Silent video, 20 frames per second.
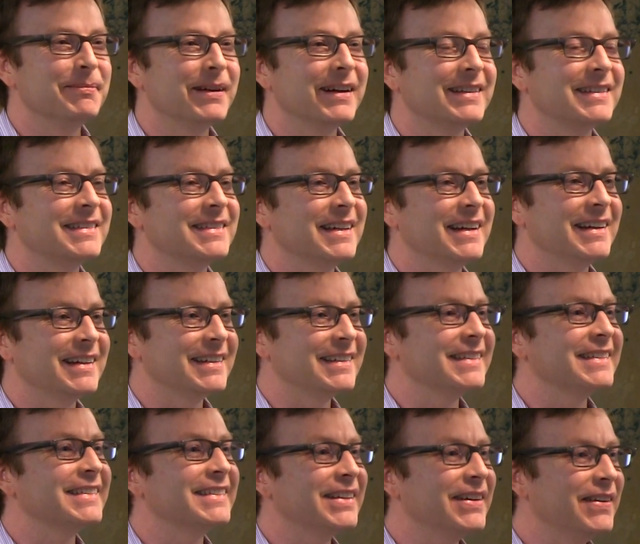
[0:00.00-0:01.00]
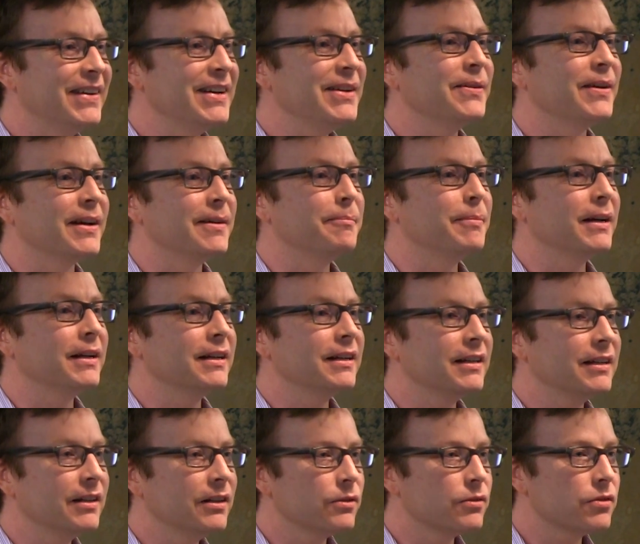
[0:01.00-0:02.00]
But
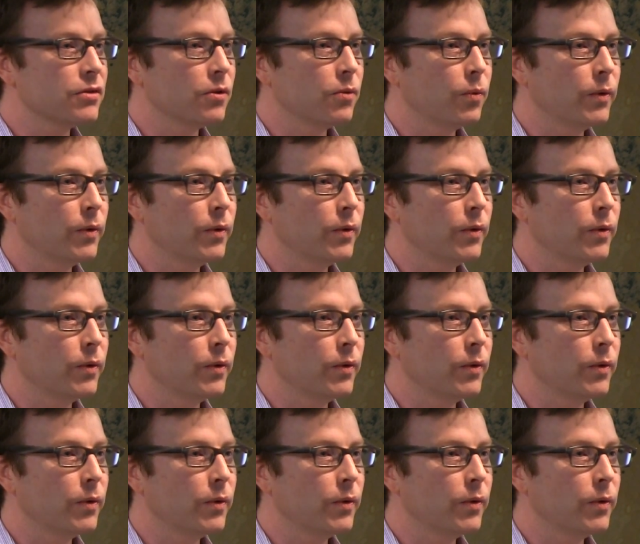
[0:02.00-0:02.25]
so